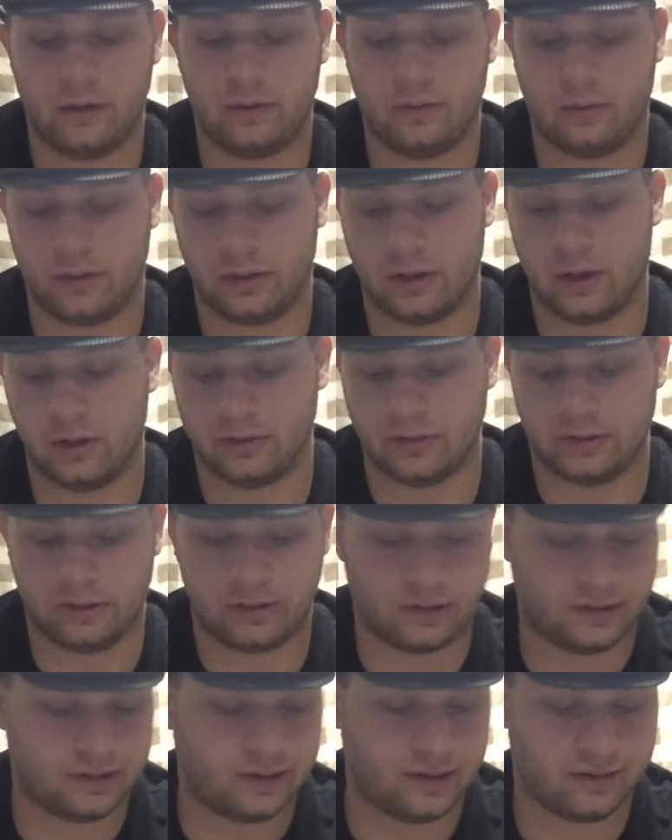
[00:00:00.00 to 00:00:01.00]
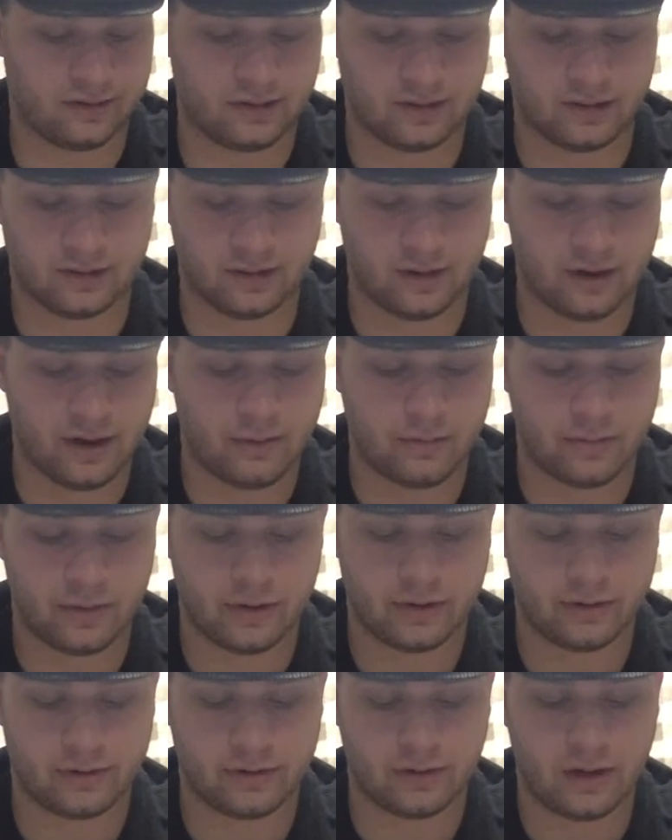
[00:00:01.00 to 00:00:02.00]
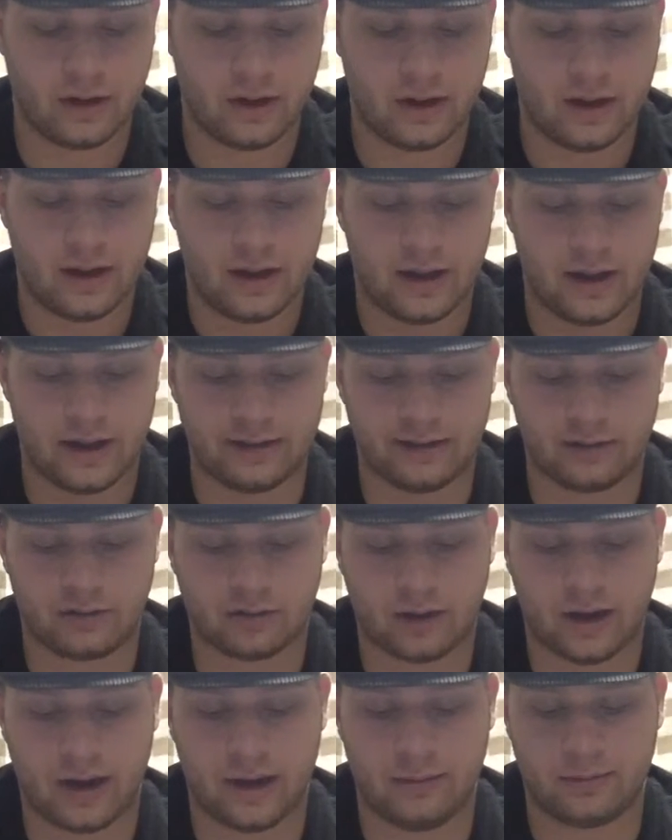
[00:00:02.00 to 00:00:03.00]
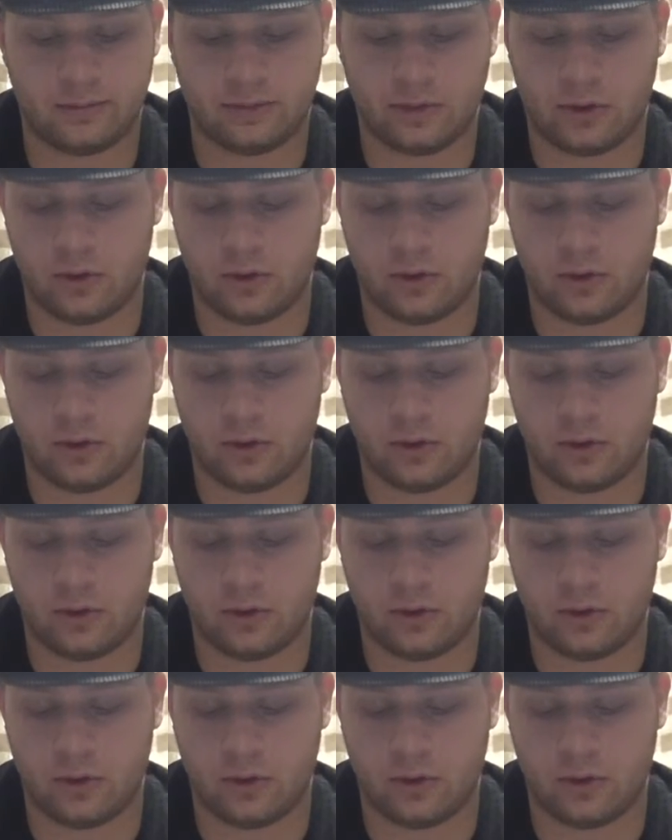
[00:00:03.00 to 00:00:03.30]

with loads of statistics and numbers. It describes the